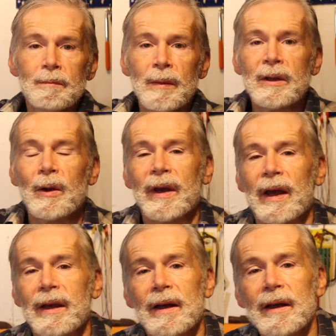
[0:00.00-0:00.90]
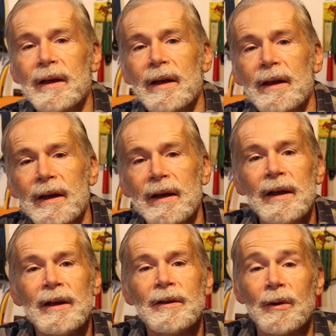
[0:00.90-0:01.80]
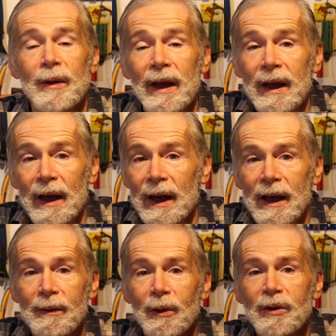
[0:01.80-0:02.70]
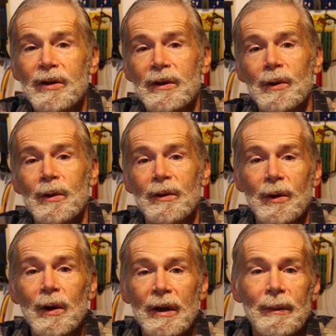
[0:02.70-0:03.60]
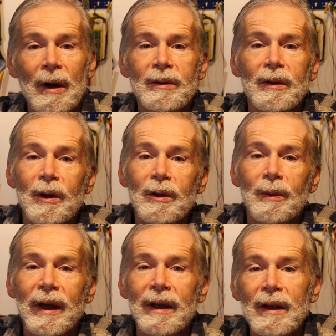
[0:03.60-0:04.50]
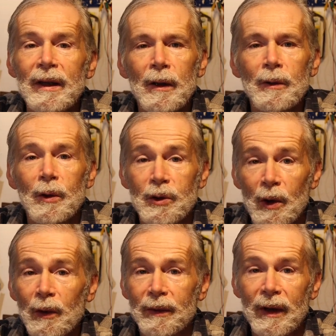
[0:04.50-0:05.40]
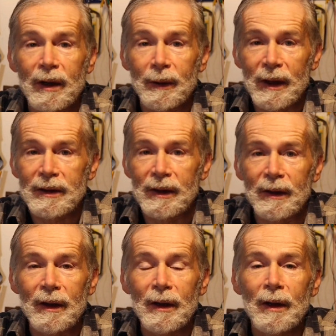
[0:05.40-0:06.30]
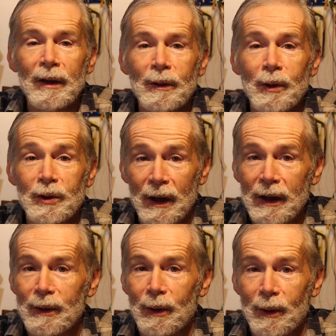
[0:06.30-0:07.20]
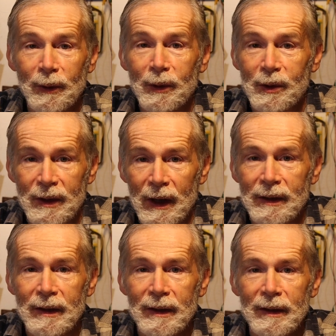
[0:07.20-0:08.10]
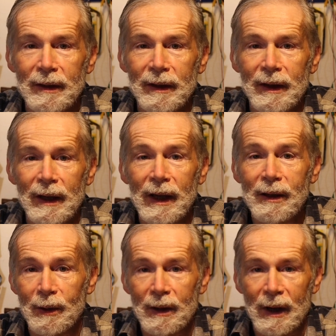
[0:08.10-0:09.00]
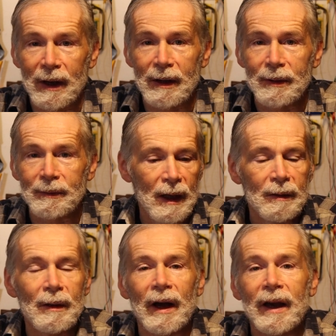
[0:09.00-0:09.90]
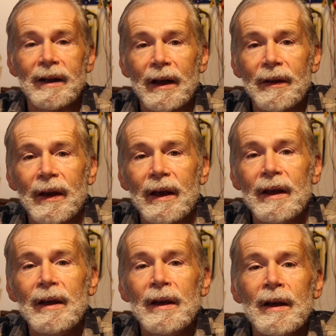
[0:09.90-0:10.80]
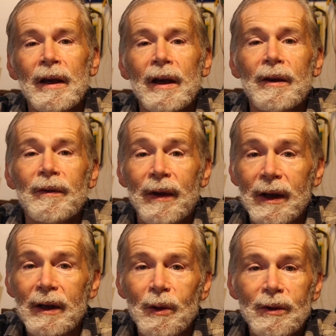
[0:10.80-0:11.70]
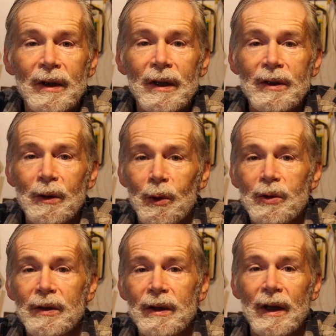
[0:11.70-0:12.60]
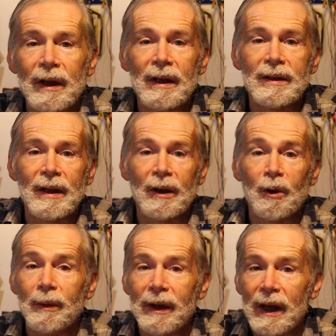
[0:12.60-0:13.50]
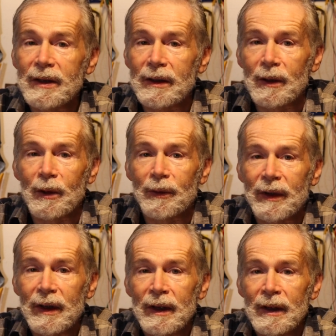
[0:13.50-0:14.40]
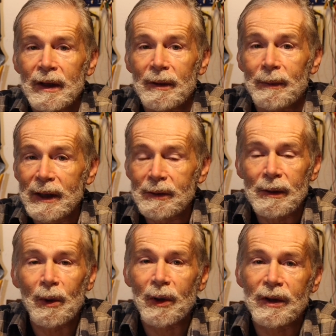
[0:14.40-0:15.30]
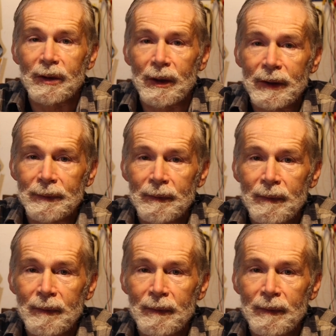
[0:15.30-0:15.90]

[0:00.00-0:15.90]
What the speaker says: But okay, today I want to talk about another way to solve the question to start or not to start in your car. Well, and I think a very good solution is a combination of a battery monitor